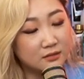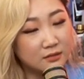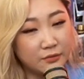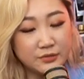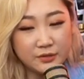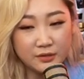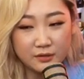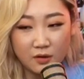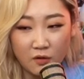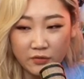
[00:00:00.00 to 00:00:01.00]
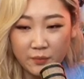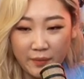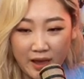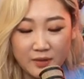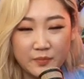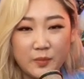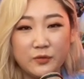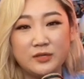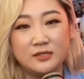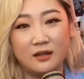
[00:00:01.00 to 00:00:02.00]
Those are all the bad
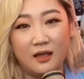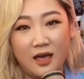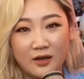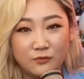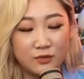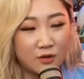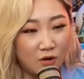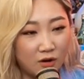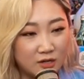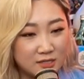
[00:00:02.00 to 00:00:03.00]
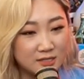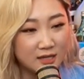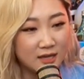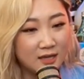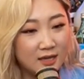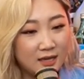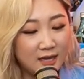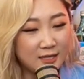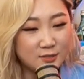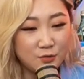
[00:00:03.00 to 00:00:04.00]
memories that I have with cars.
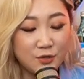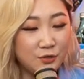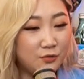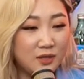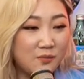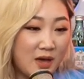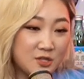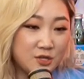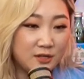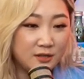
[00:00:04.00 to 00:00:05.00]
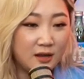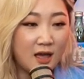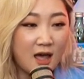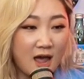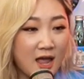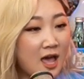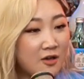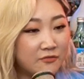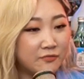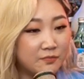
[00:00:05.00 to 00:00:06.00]
And so you can only imagine I
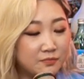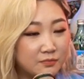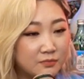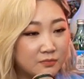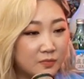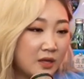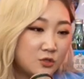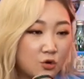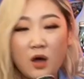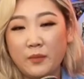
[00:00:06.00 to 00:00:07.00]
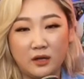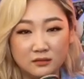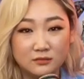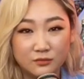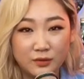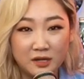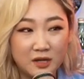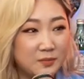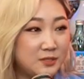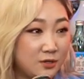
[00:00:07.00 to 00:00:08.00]
have like trauma when it
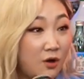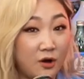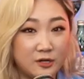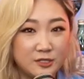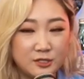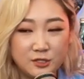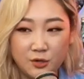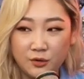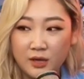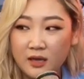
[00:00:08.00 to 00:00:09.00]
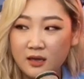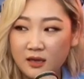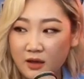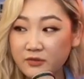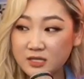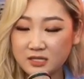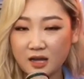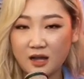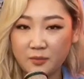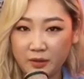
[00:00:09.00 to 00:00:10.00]
comes to cars. And so ever since I
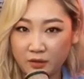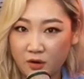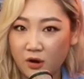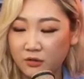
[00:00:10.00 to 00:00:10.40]
got hit by the car